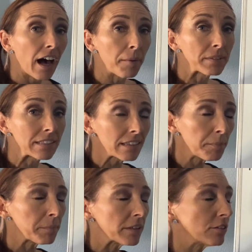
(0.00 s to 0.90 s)

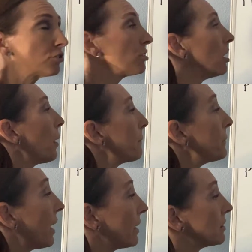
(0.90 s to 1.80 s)
slippage.
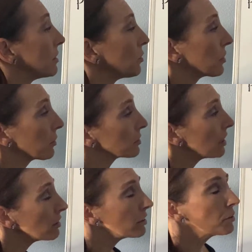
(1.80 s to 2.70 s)
But what I will
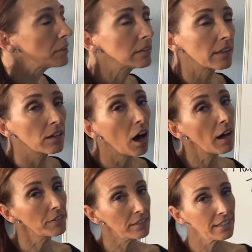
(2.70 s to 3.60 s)
tell you is that
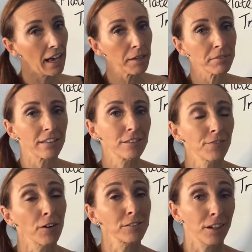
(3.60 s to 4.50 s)
oftentimes these
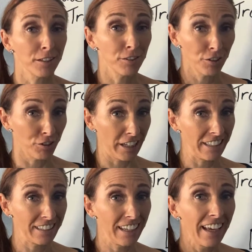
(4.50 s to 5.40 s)
faults aren't
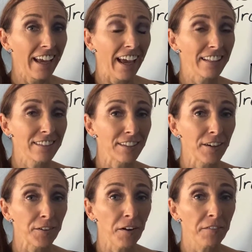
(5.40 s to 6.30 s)
straight. And
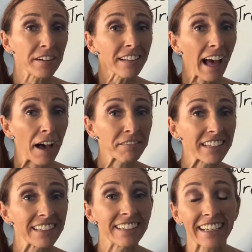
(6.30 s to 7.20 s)
so what will
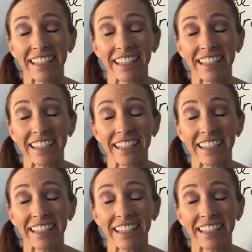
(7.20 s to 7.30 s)
happen